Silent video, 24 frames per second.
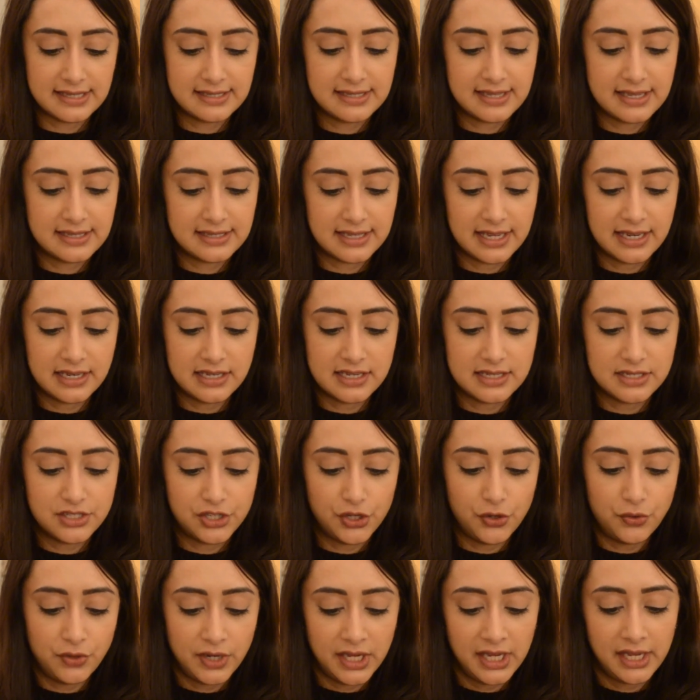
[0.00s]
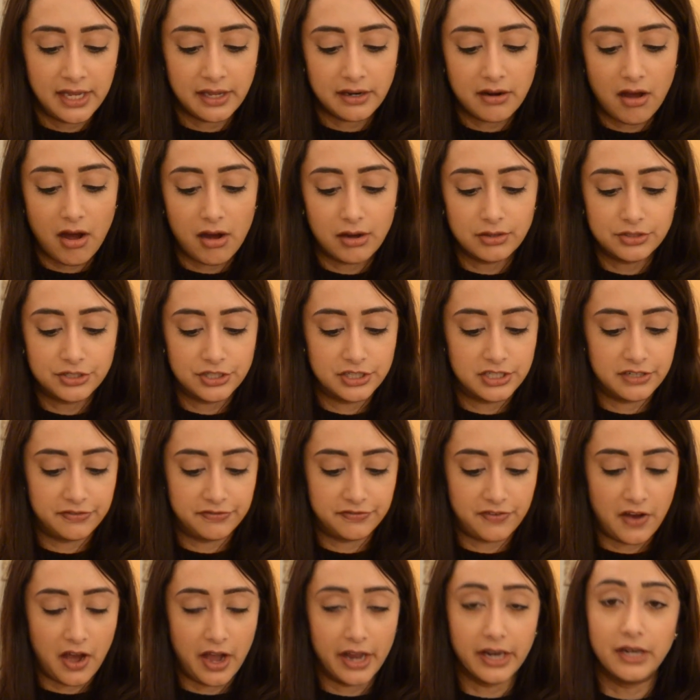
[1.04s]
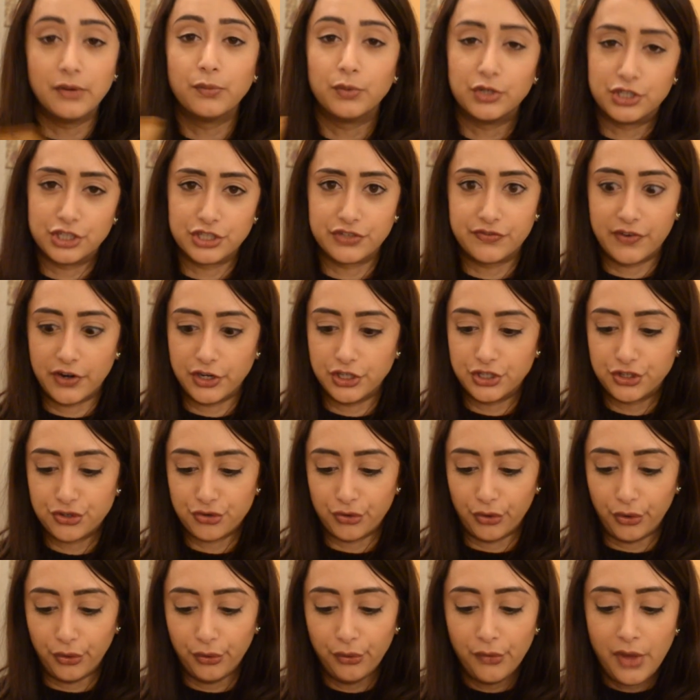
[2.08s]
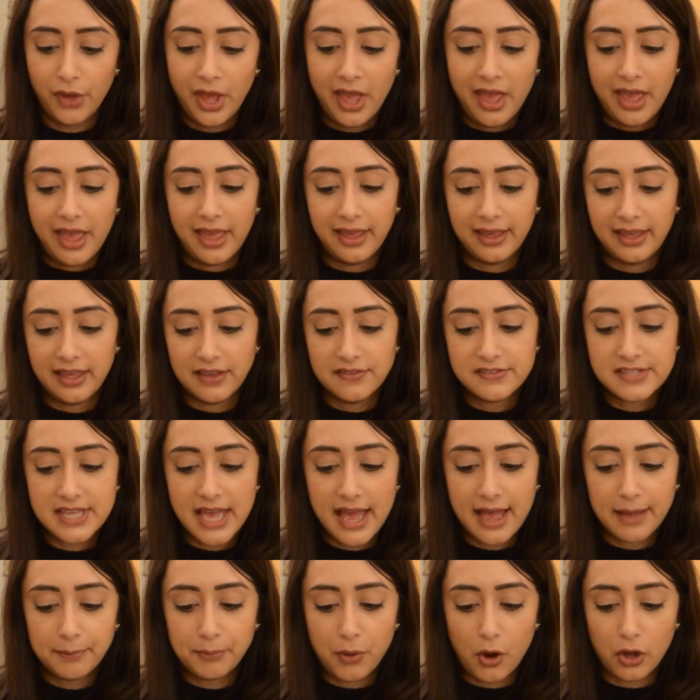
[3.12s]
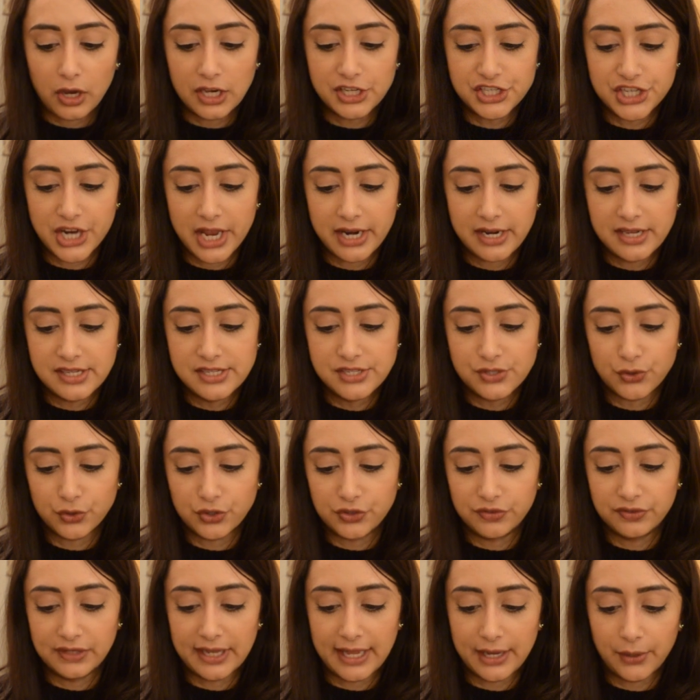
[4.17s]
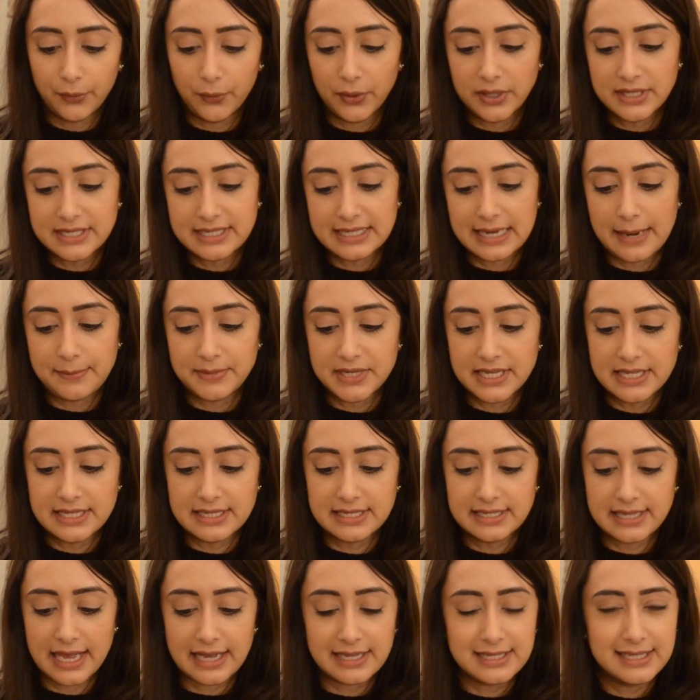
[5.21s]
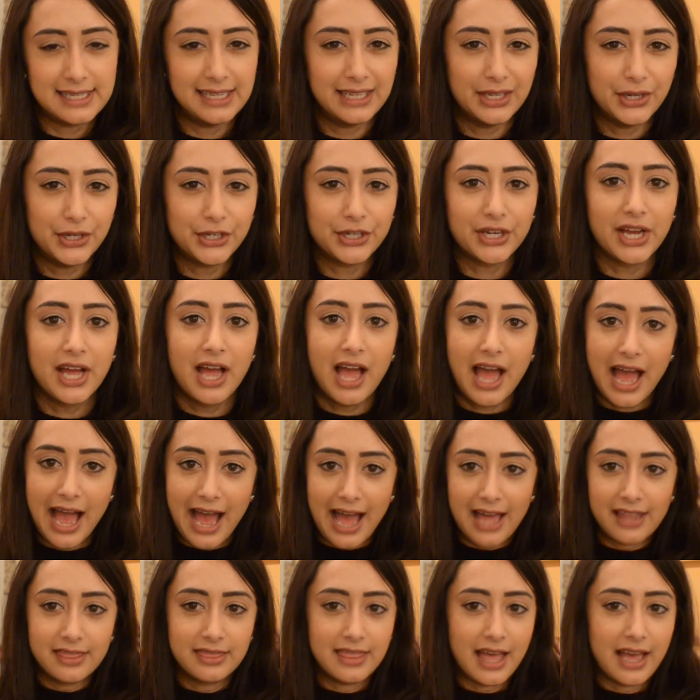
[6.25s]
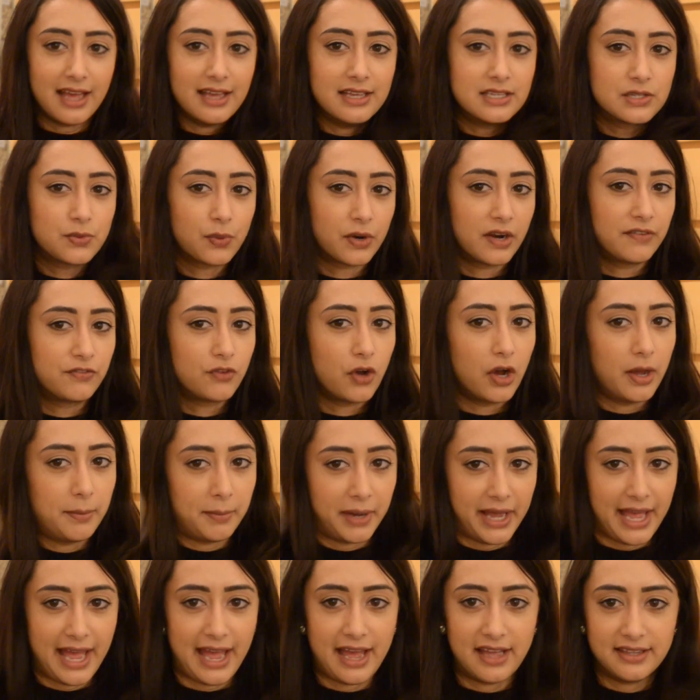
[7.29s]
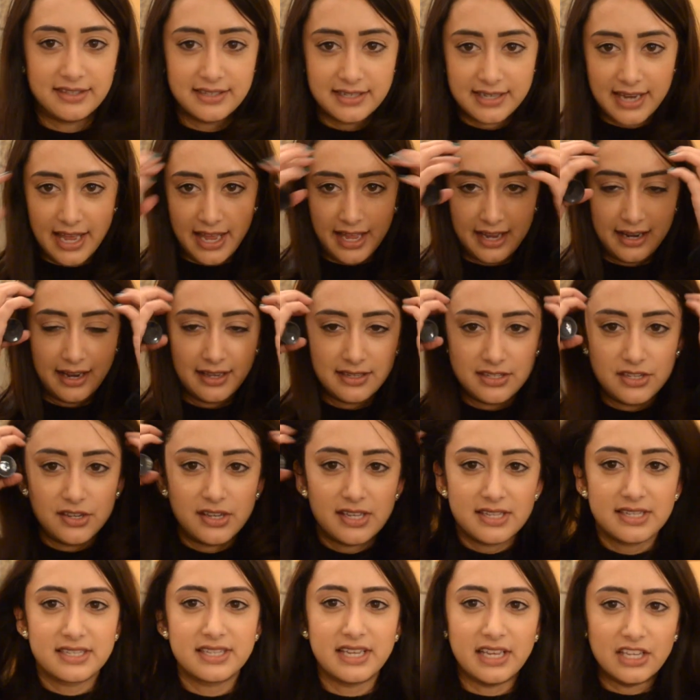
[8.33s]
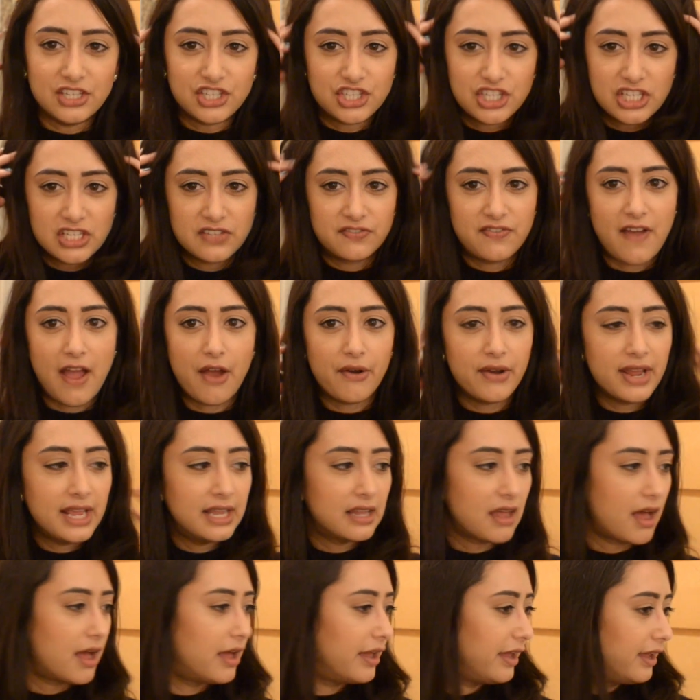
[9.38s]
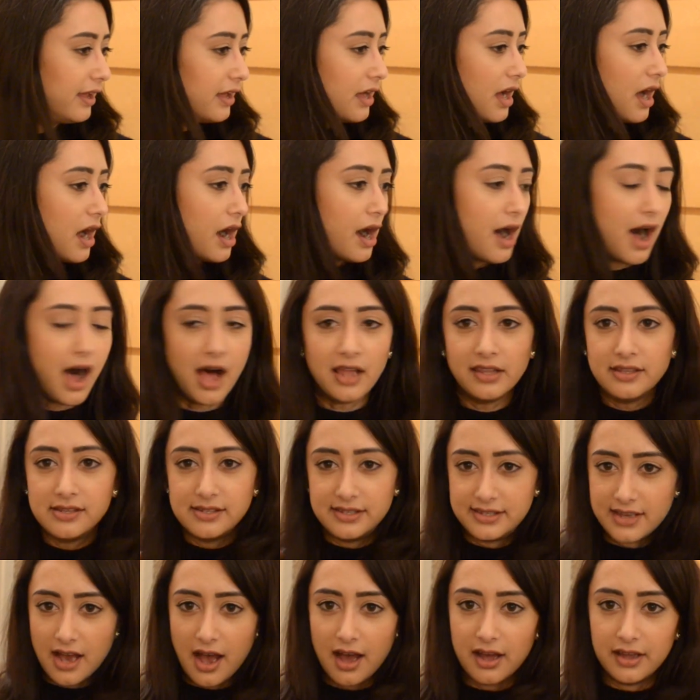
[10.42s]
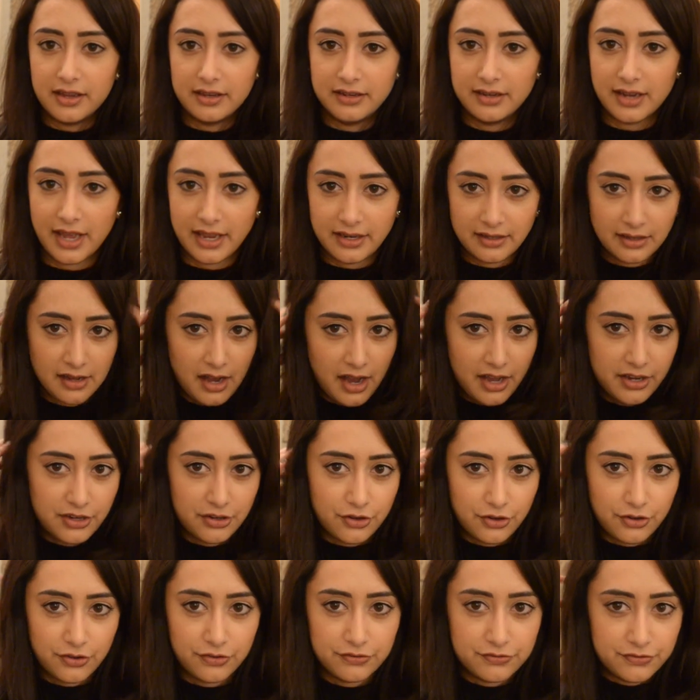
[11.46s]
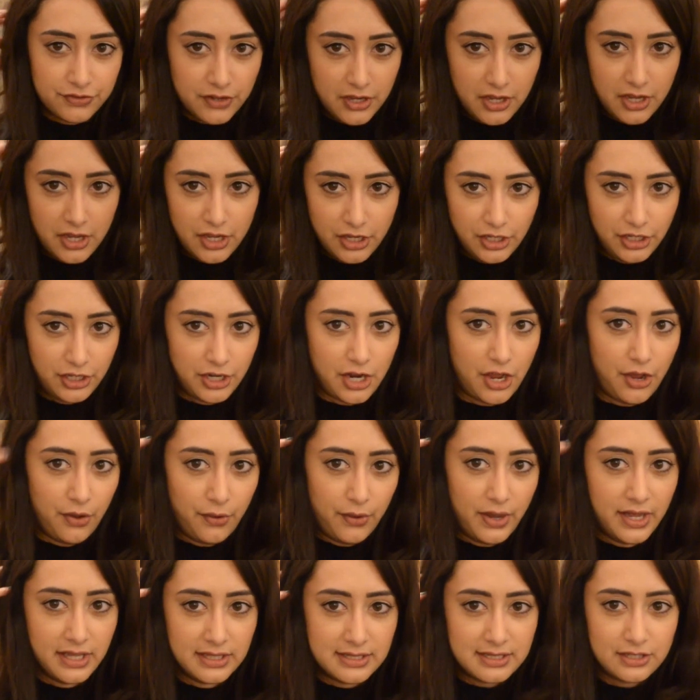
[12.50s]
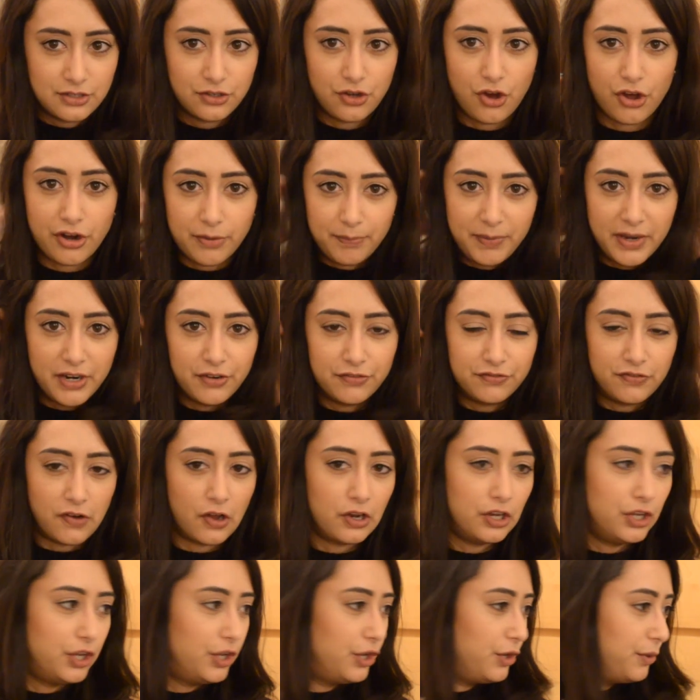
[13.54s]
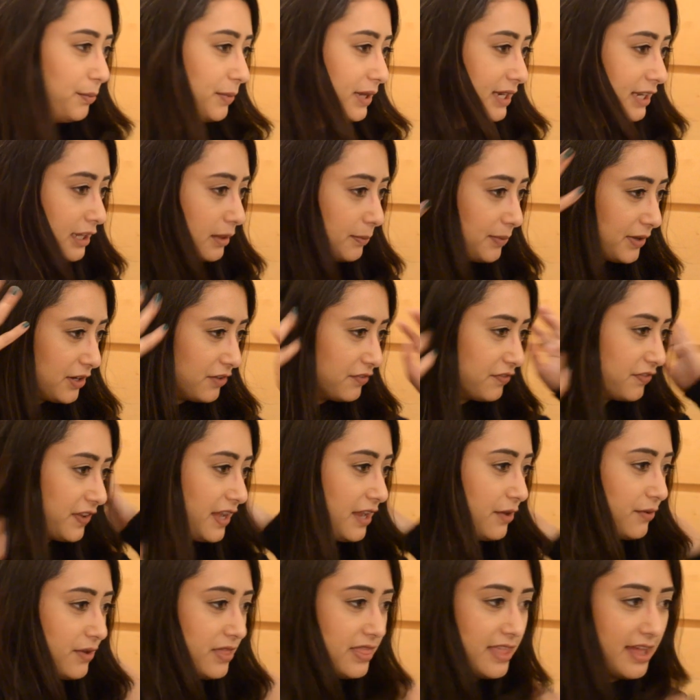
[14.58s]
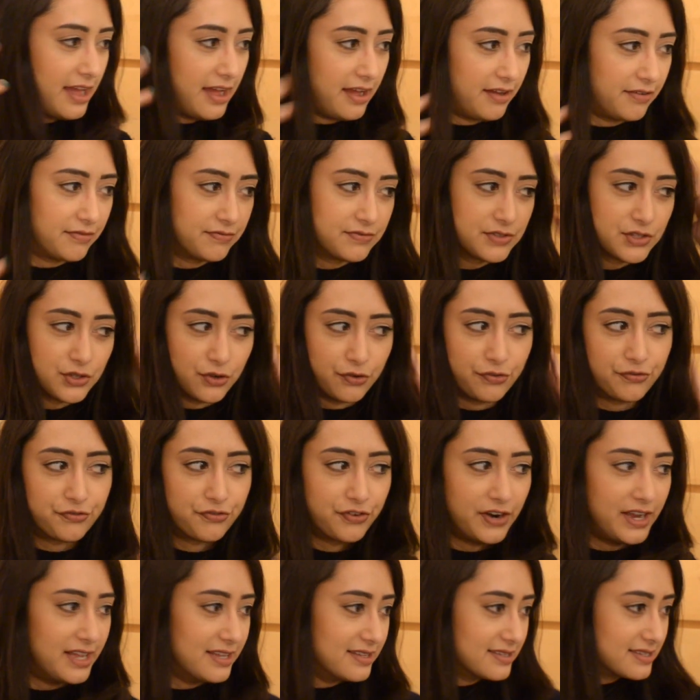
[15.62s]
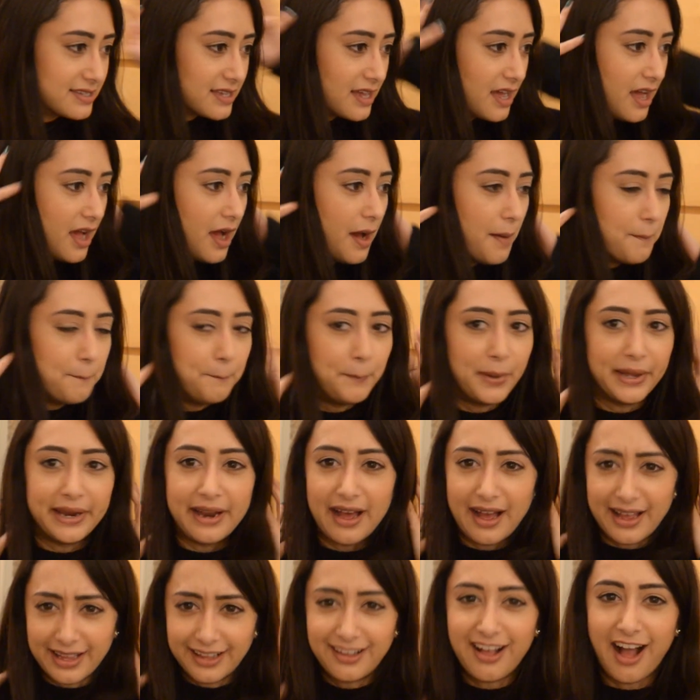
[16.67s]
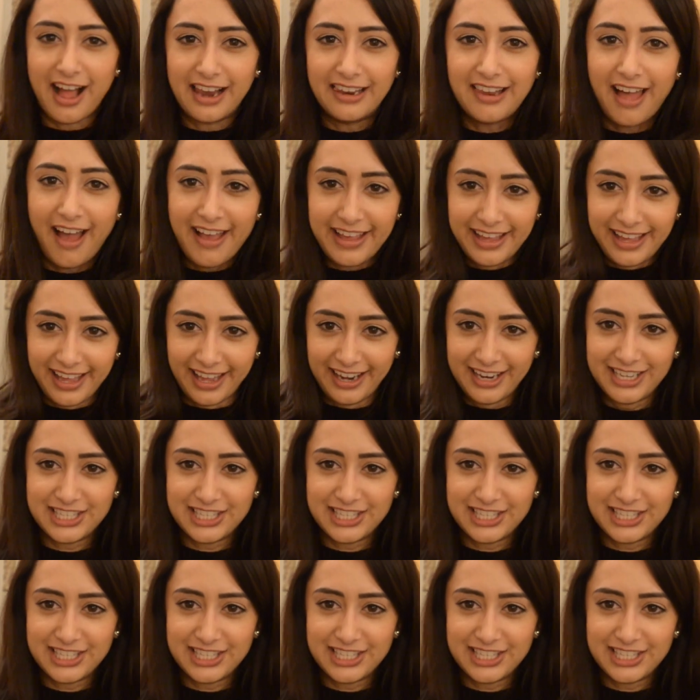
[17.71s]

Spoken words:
It says it is unique and hard to define, which is very true. It gives hair polish and a sort of languid, slept in sexy look, and that is what I've got in my hair today. And as you can see, it's just very like undone, and kind of, you know, it's got a bit of volume, a little bit of here and there sort of frizz, but I like it.